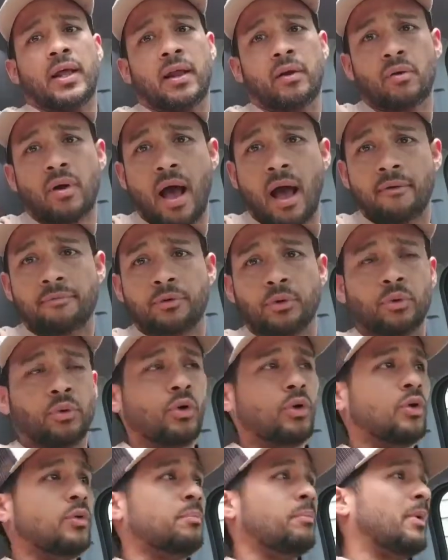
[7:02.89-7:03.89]
I don't have to.
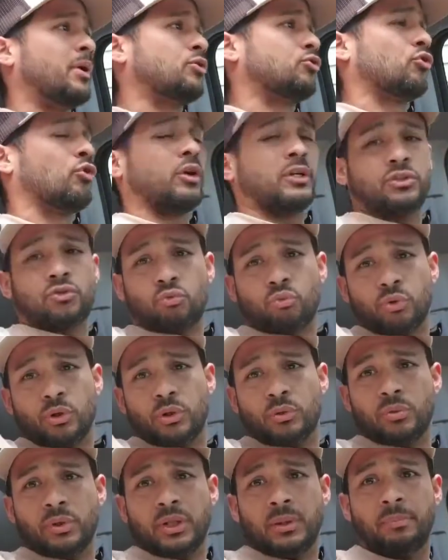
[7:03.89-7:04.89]
My truck is
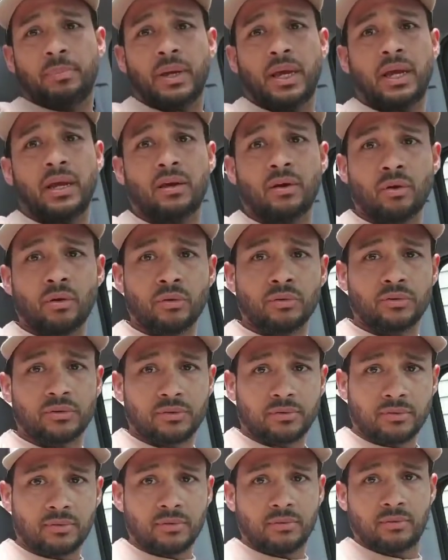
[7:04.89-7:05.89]
really big, you know.
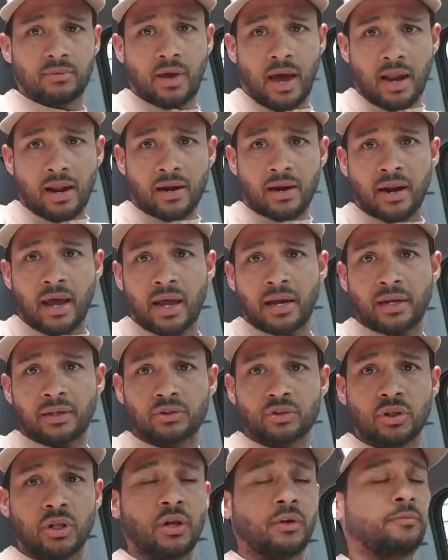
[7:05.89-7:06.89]
It's got a
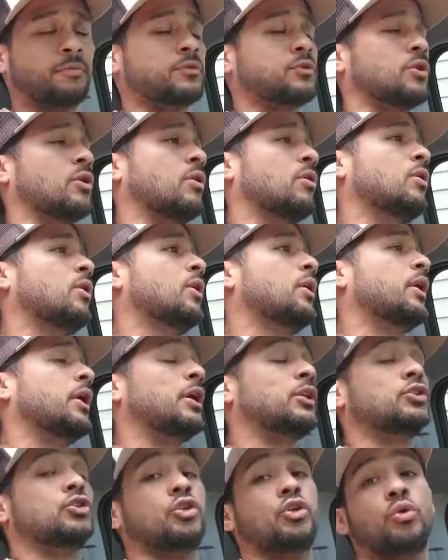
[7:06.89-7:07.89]
9-inch lift, so
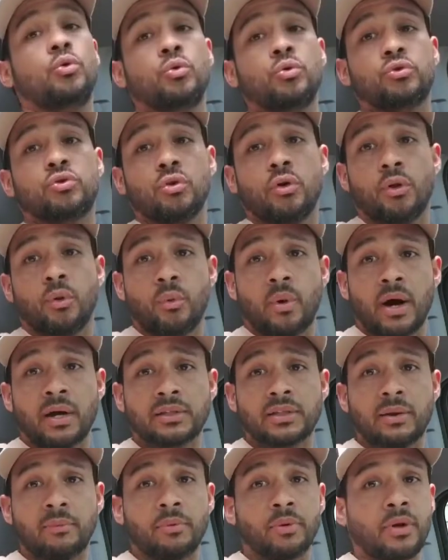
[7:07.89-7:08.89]
it's huge.
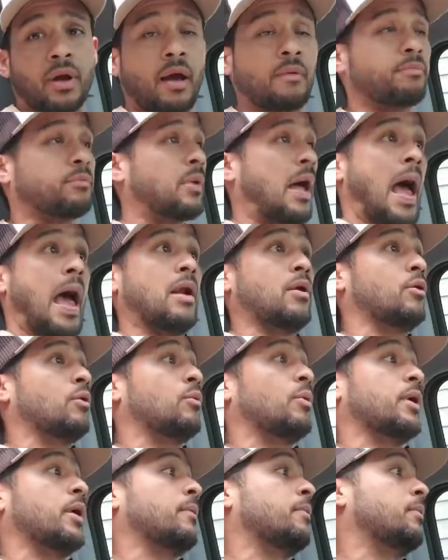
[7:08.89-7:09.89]
Otherwise I would have, I don't know
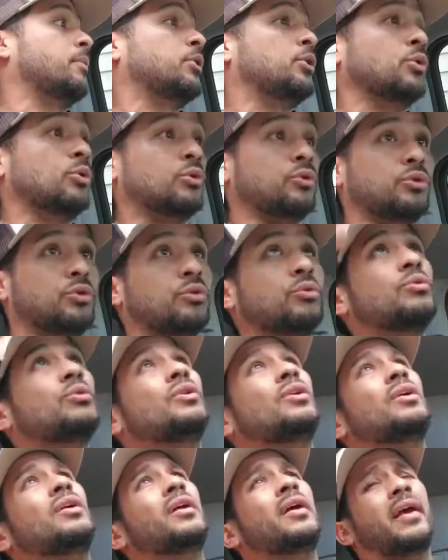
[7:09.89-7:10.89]
what I would do to
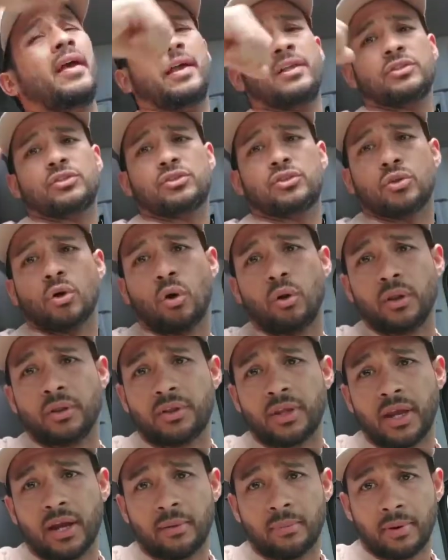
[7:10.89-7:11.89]
install
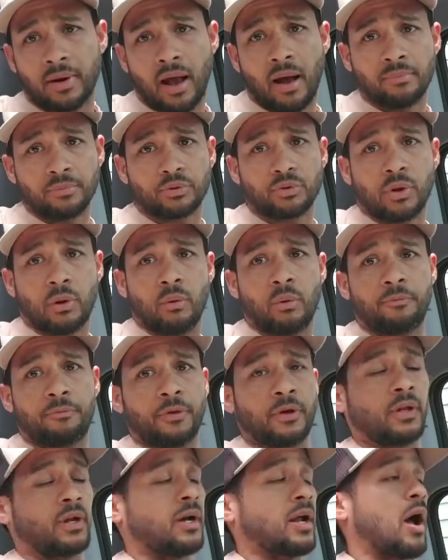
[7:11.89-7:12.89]
it there, but I'm sure I will
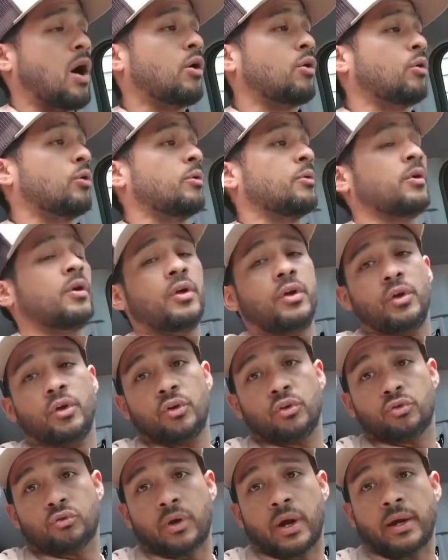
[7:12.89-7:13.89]
figure it out, or
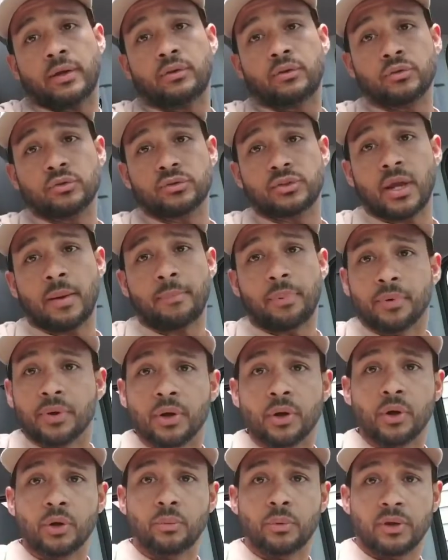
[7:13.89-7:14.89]
try to step on
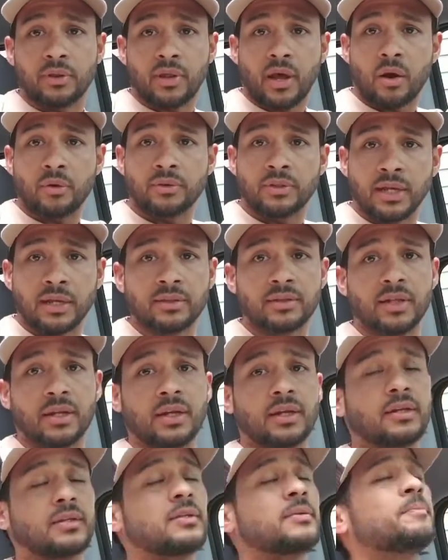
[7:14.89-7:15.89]
the hood without denting
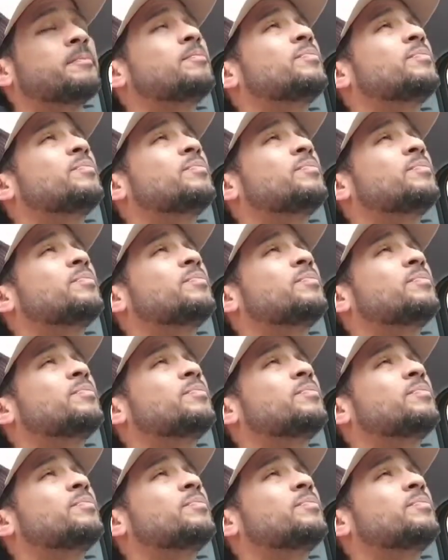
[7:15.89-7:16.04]
it.